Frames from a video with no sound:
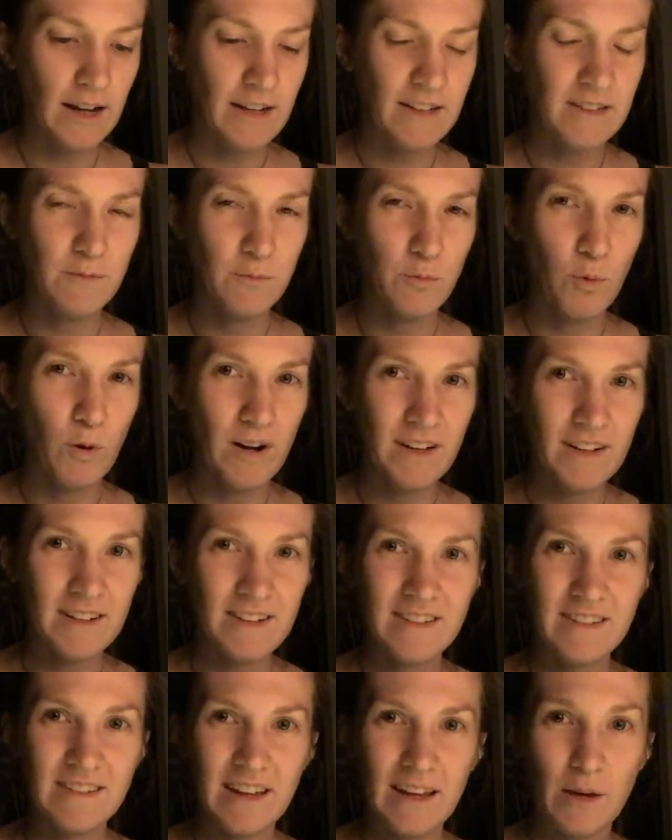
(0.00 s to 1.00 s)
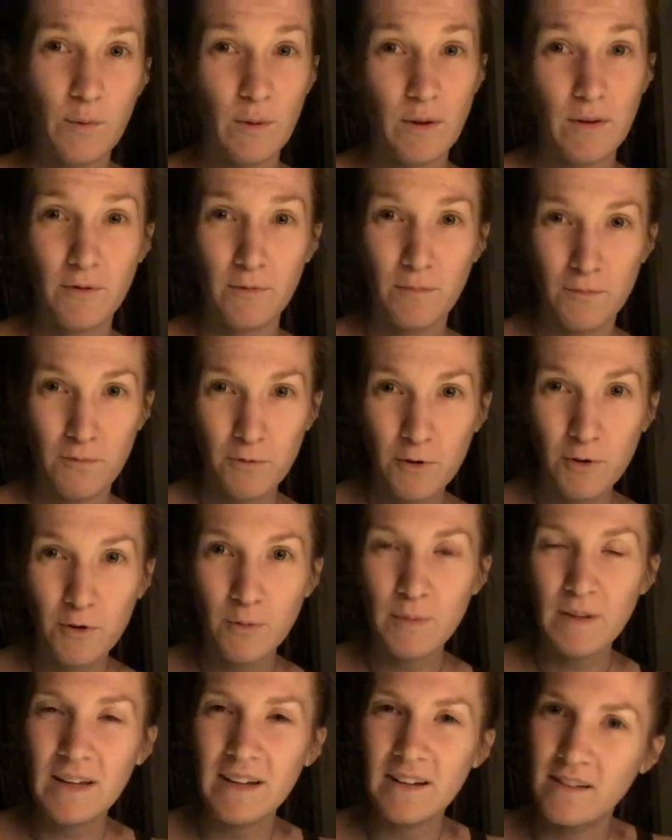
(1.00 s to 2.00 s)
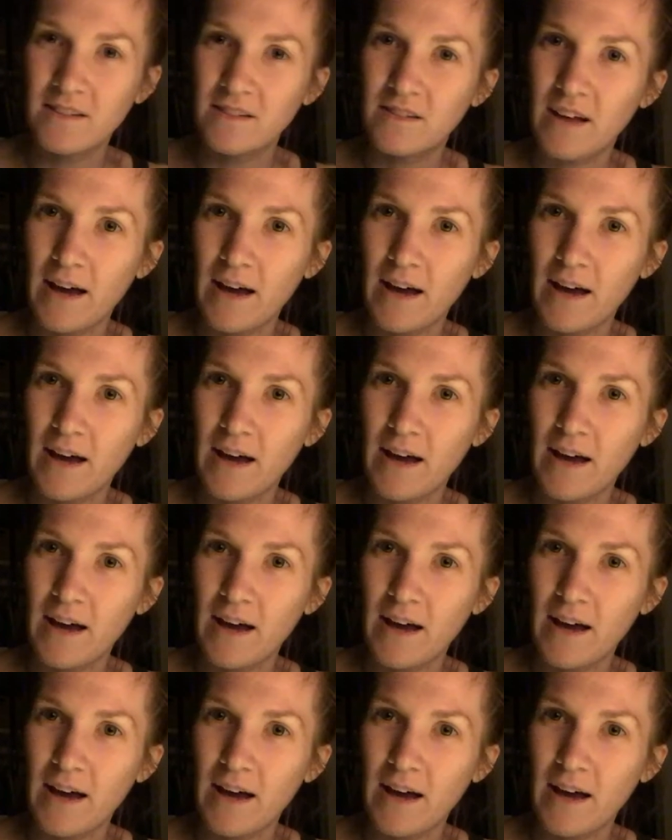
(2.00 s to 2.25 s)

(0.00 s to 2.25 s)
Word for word: I wanted to stay away from fruit because